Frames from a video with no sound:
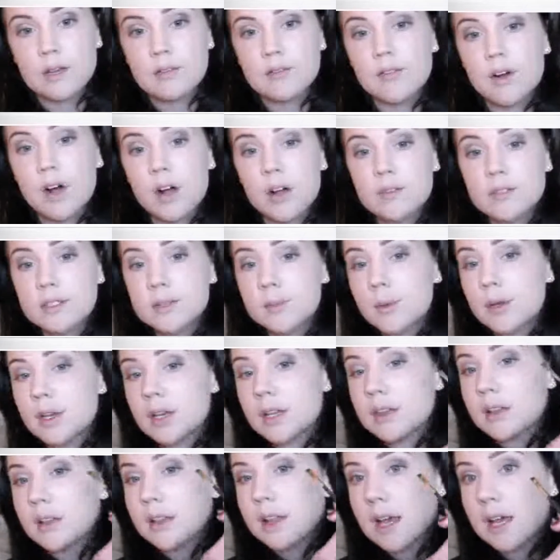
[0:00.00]
involves
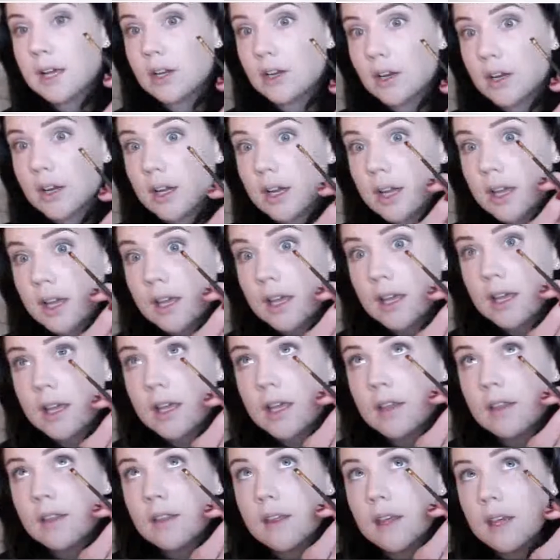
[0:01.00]
putting the liner
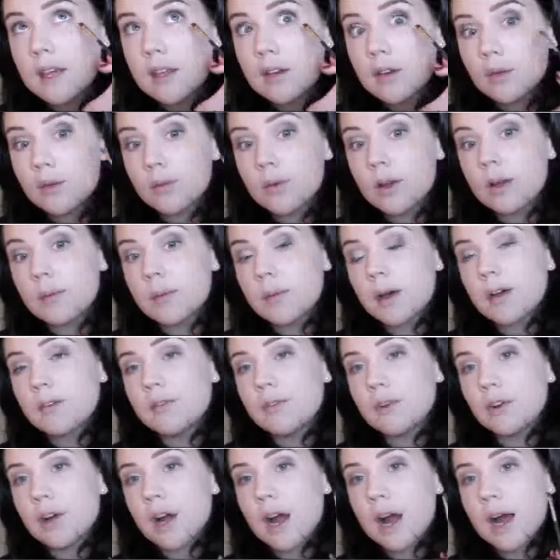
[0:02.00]
in the inner rim
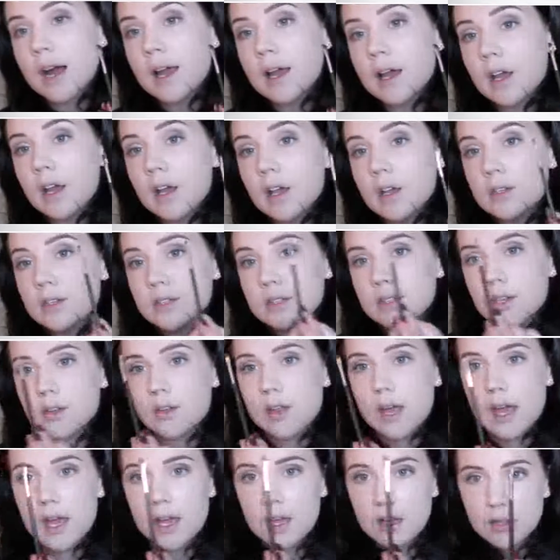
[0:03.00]
of your eye. So
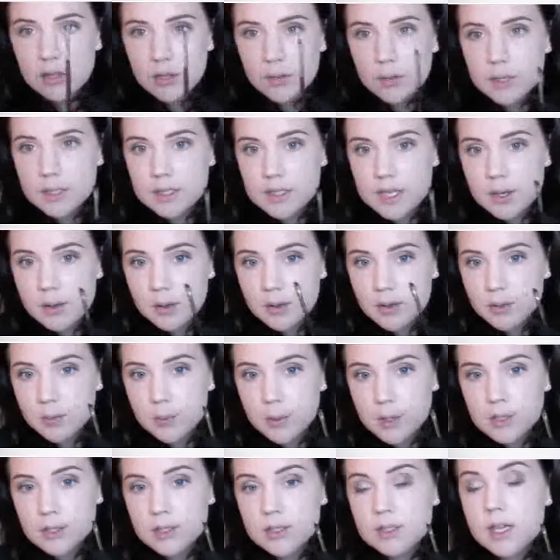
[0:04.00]
the angle you want to take with your
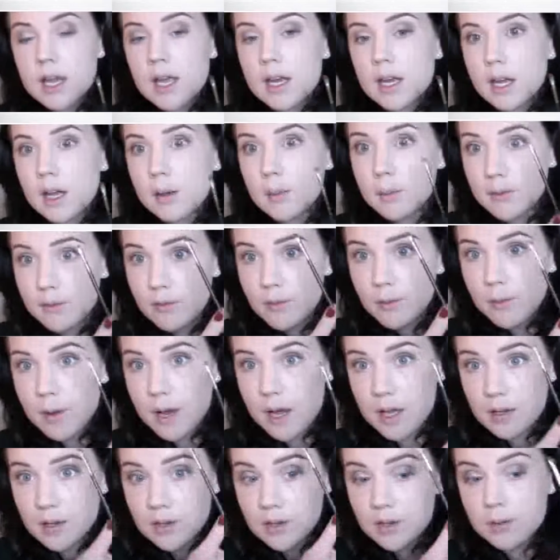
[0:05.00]
brush is kind of coming from
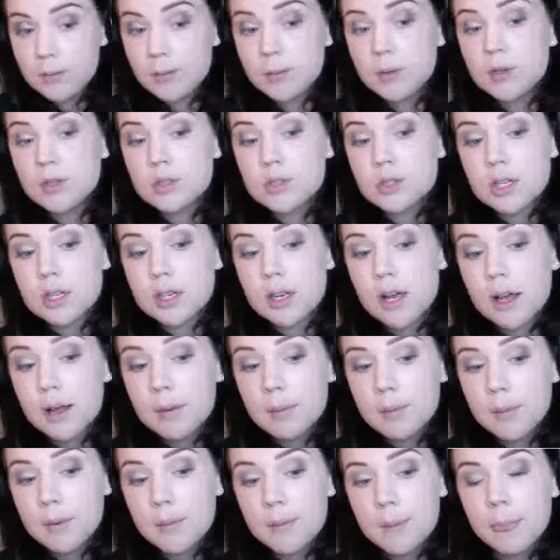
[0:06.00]
under and pushing
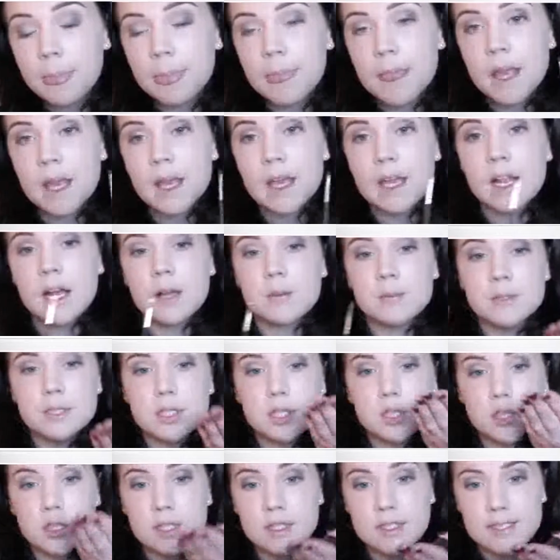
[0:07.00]
up. It
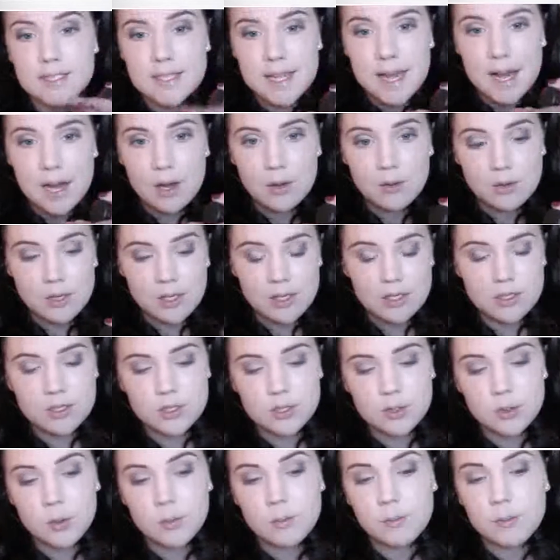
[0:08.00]
helps to look down
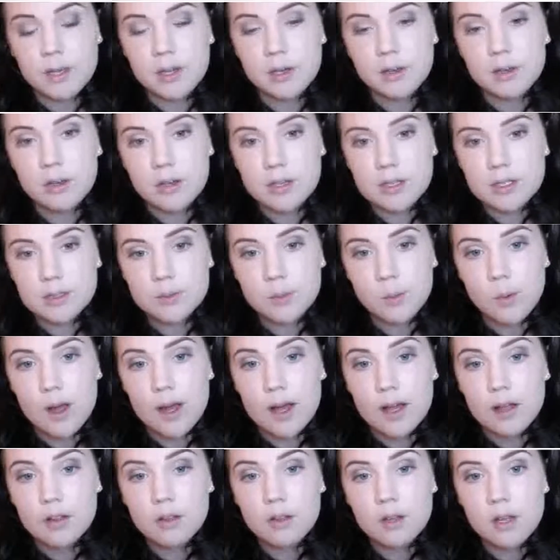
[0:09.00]
into a mirror as
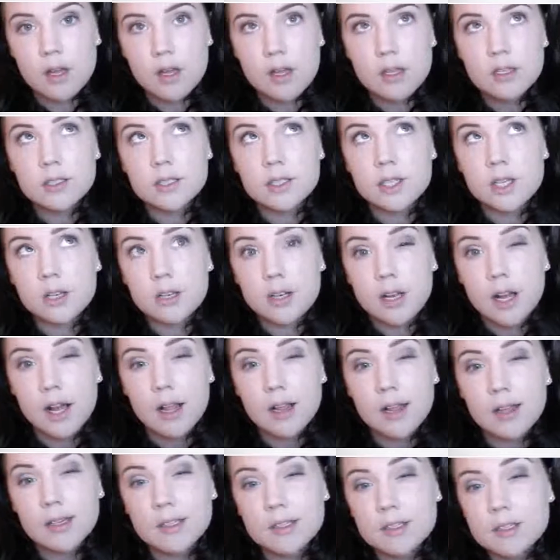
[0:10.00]
well, so you're
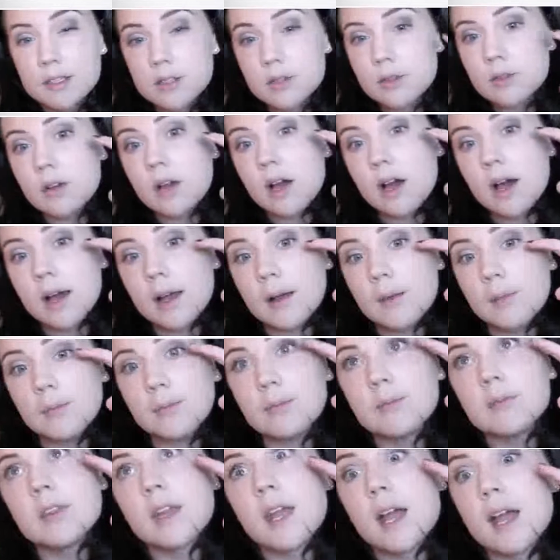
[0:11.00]
not like
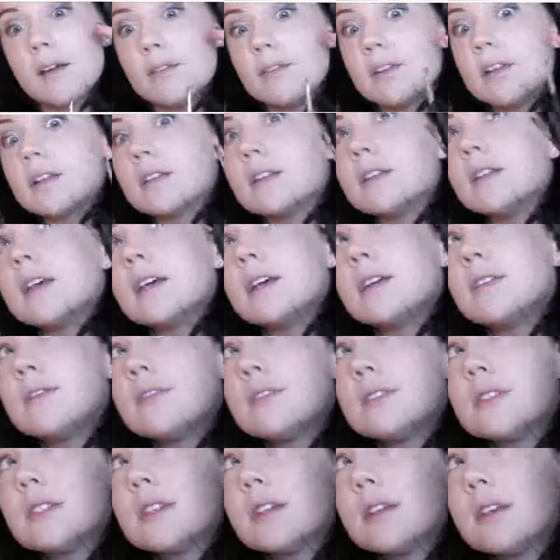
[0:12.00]
having to
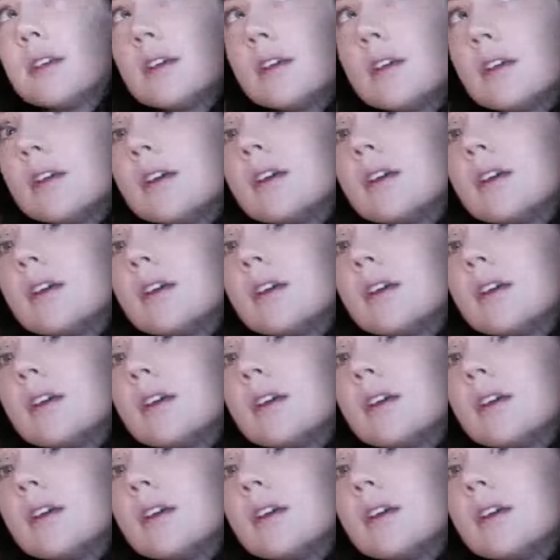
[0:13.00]
lift